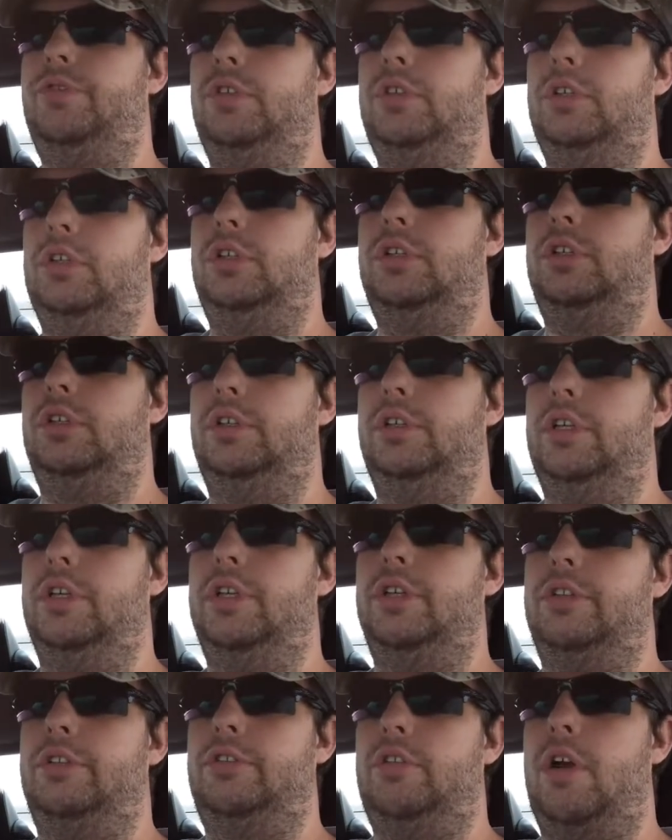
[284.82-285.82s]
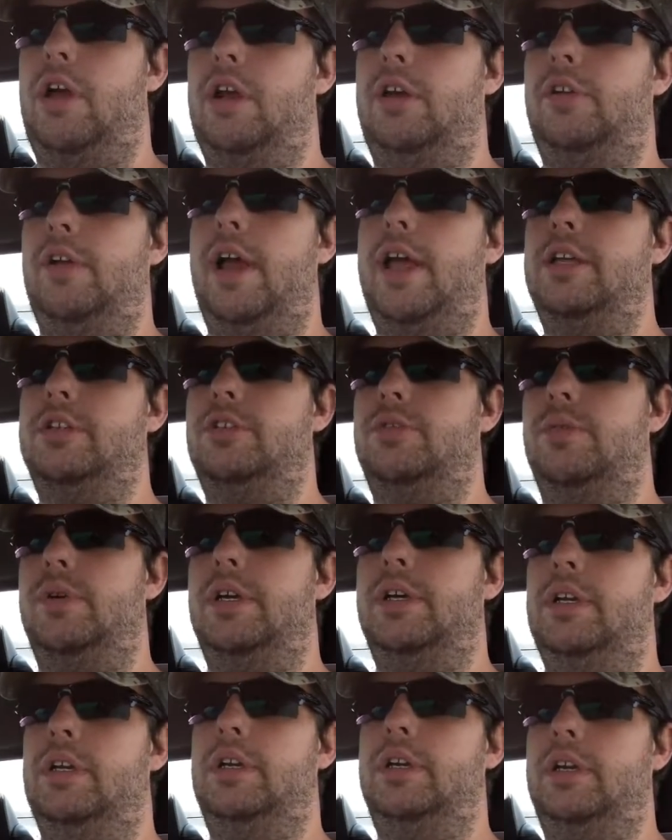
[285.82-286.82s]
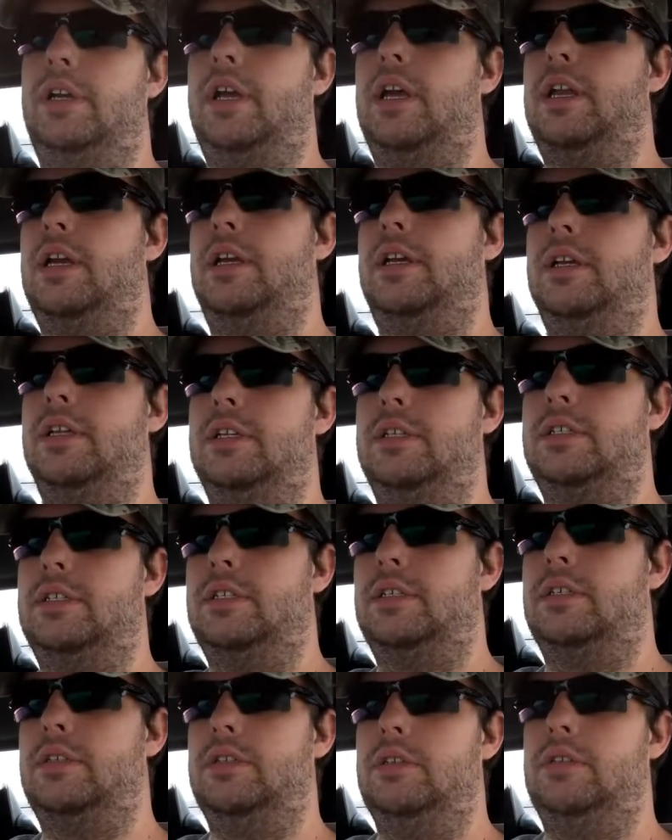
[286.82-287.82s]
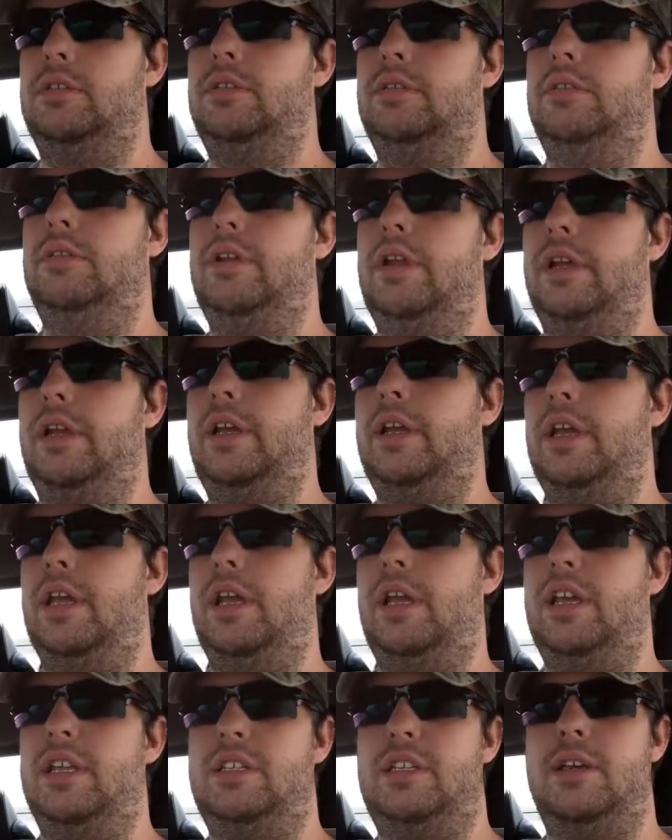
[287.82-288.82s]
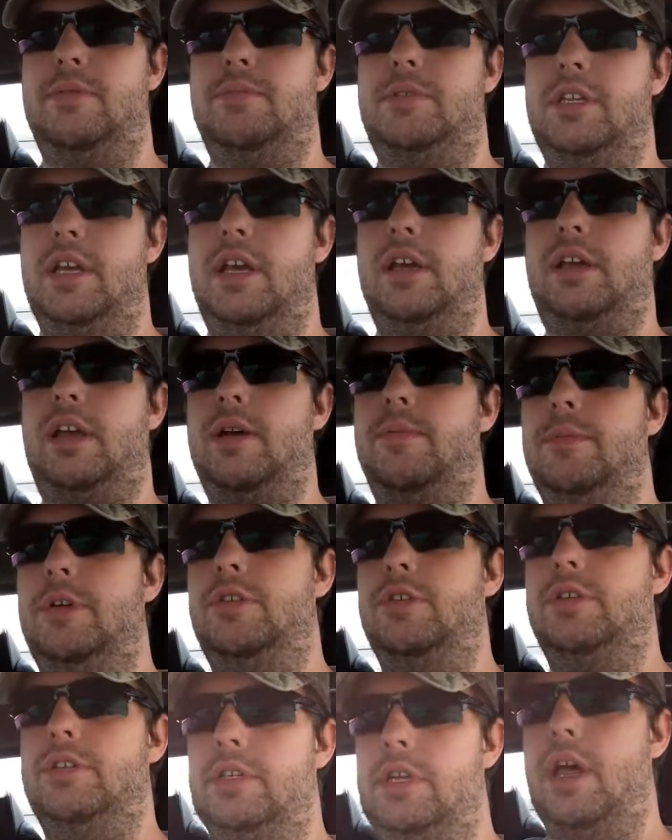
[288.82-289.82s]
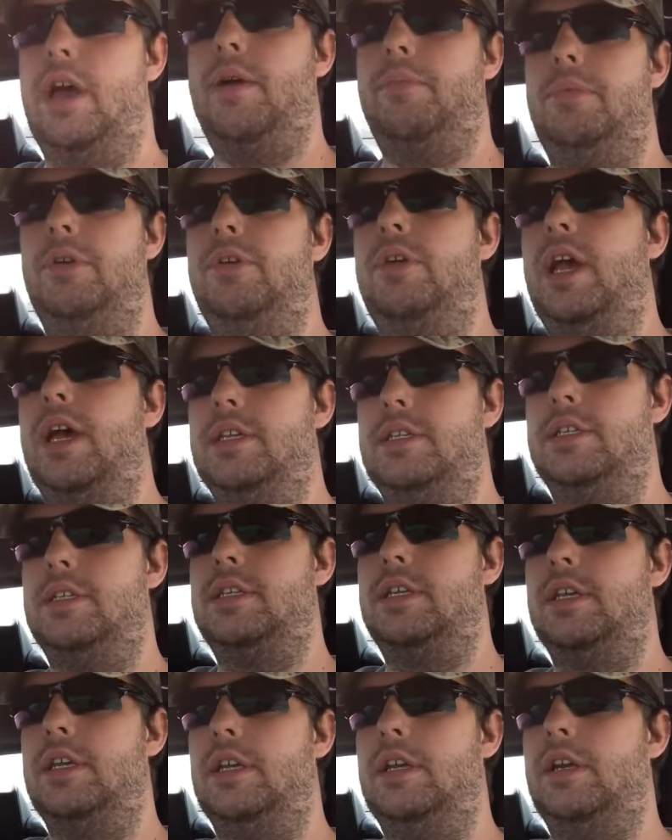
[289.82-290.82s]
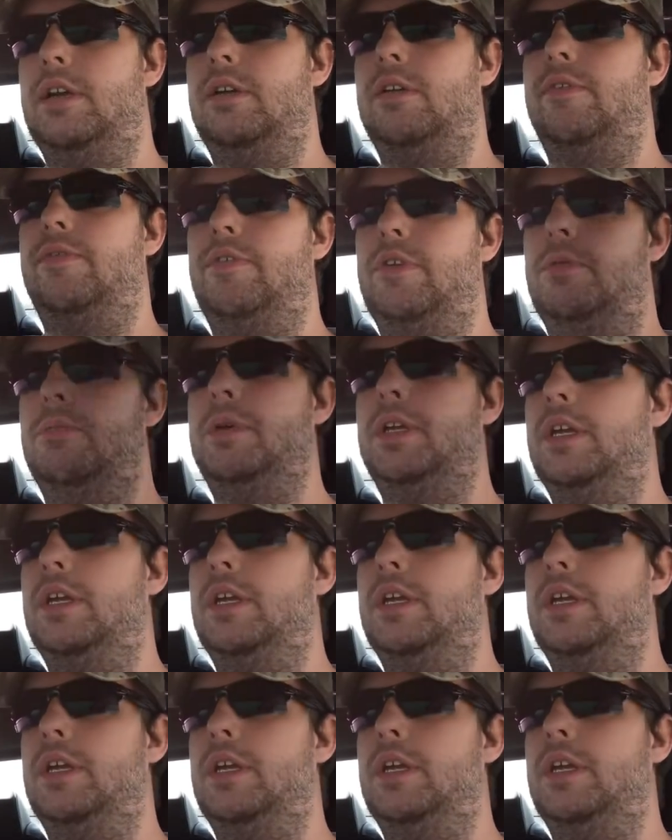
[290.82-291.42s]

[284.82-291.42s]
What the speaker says: for the throttle actuator. It kind of gets upset coming to a stop. You guys will see here in a few